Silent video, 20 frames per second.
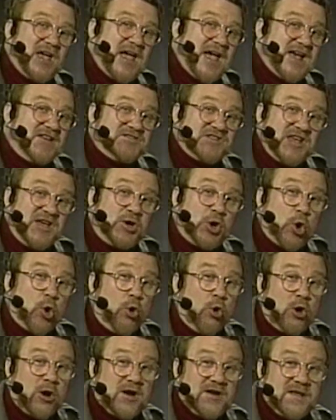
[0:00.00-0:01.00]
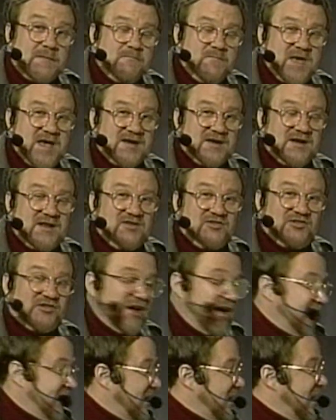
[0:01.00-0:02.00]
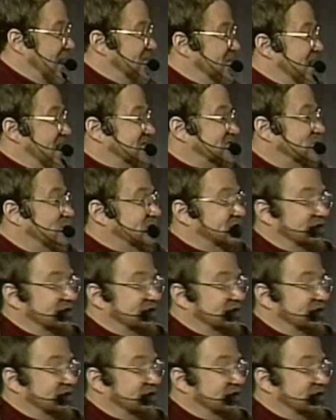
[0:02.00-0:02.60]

has a chord embedded inside it, and that's what